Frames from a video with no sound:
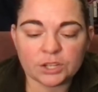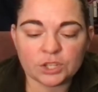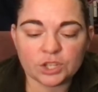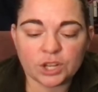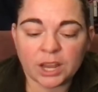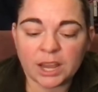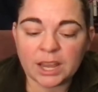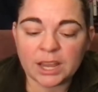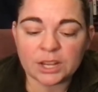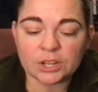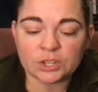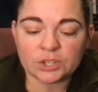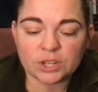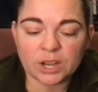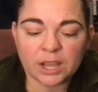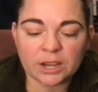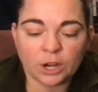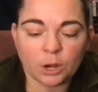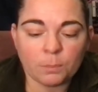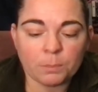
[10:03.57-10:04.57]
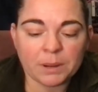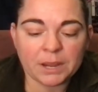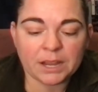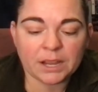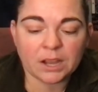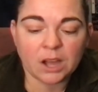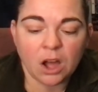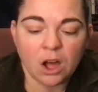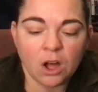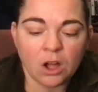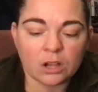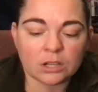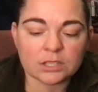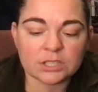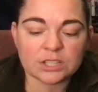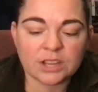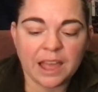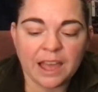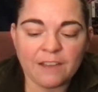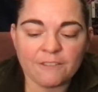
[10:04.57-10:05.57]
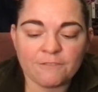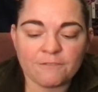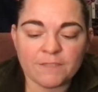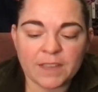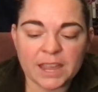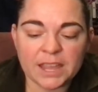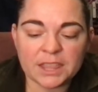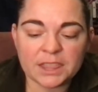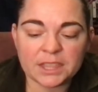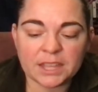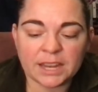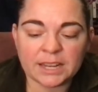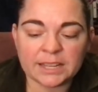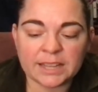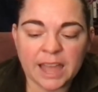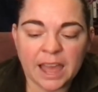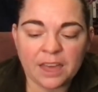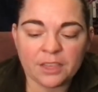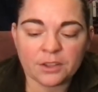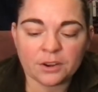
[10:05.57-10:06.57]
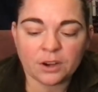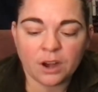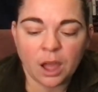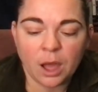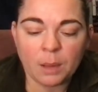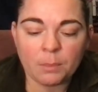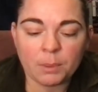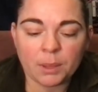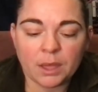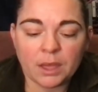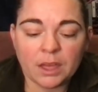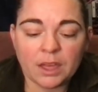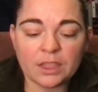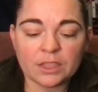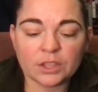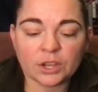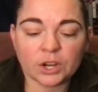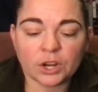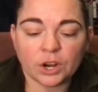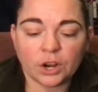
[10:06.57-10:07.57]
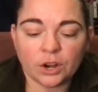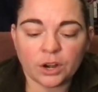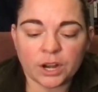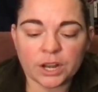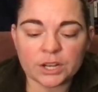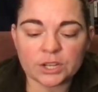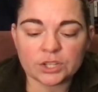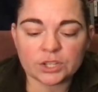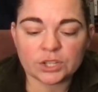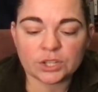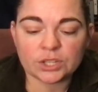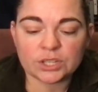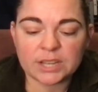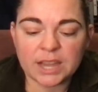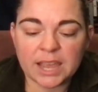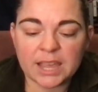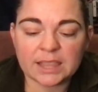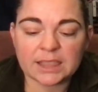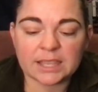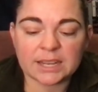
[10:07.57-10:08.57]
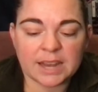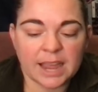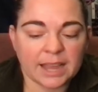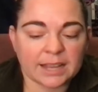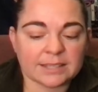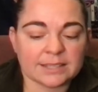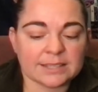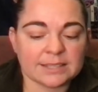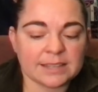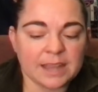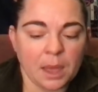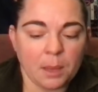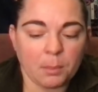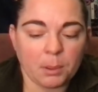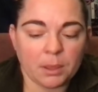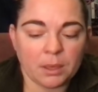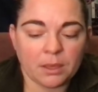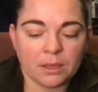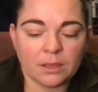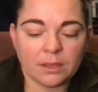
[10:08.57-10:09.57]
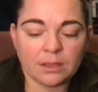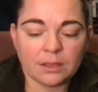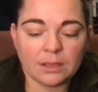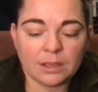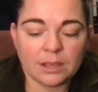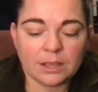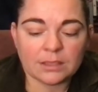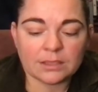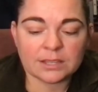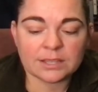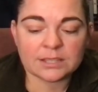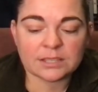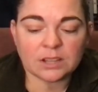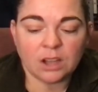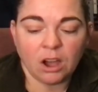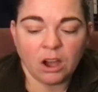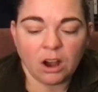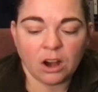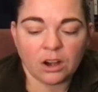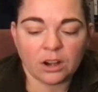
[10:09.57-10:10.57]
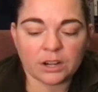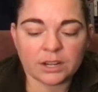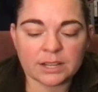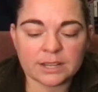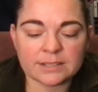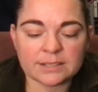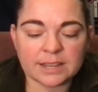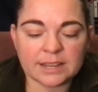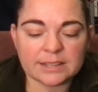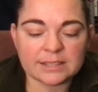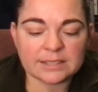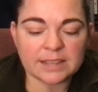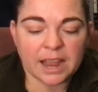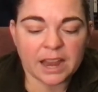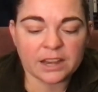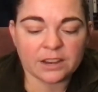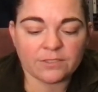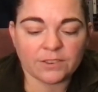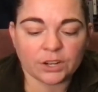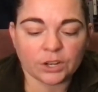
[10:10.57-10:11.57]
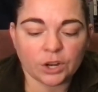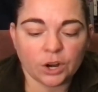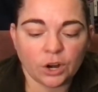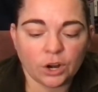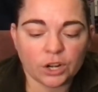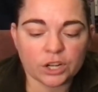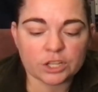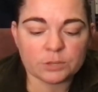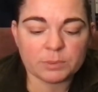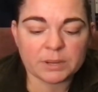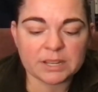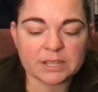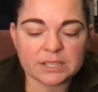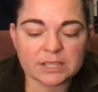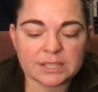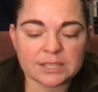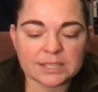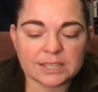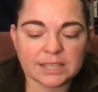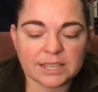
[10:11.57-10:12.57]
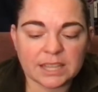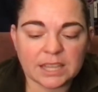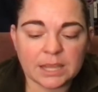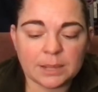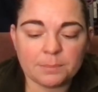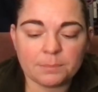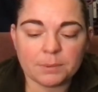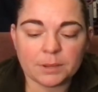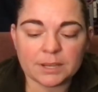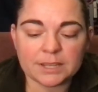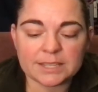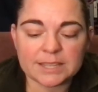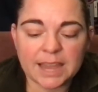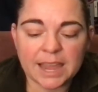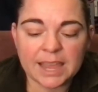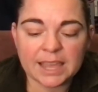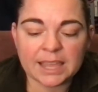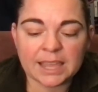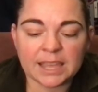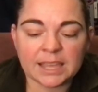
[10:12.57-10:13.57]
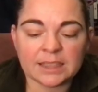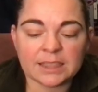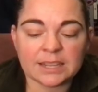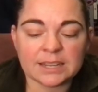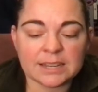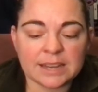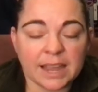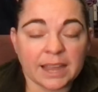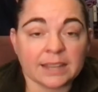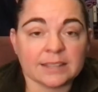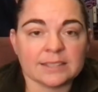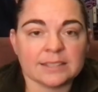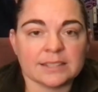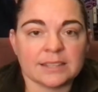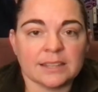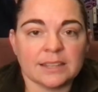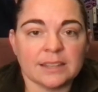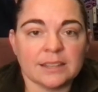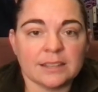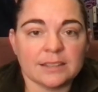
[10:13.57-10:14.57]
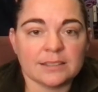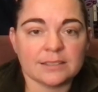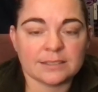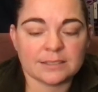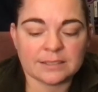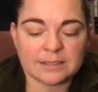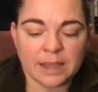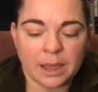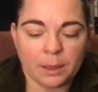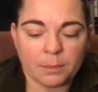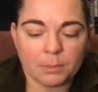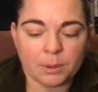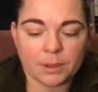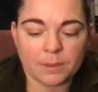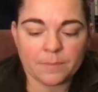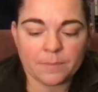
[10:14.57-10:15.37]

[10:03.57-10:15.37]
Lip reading: change and are being called to have faith and gather up the courage to take the next step. This card is a sign of encouragement to keep taking the next step.